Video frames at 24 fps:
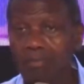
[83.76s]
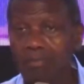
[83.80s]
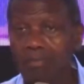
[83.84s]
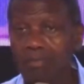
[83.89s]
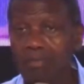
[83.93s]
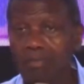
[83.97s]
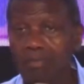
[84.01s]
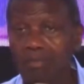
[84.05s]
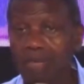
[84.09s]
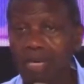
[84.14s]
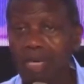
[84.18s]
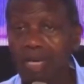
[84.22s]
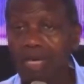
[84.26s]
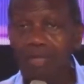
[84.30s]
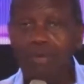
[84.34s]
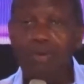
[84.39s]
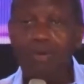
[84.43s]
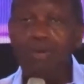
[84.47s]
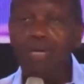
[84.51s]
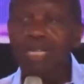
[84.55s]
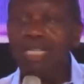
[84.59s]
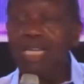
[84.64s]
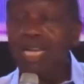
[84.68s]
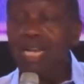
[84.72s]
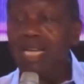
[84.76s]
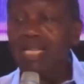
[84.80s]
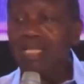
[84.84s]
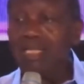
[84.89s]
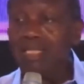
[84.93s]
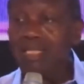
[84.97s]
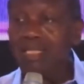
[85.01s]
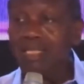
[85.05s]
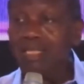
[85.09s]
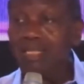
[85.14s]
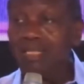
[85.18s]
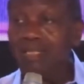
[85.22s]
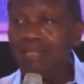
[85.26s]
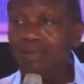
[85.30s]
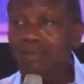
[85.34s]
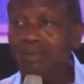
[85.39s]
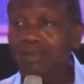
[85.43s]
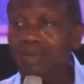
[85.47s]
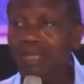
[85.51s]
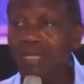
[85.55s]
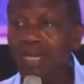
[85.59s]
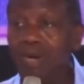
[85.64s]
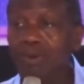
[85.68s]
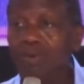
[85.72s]
and holiness,
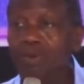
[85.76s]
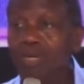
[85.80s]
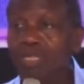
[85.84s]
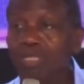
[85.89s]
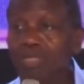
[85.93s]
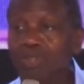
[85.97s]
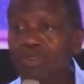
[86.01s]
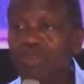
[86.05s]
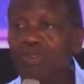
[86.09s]
without which no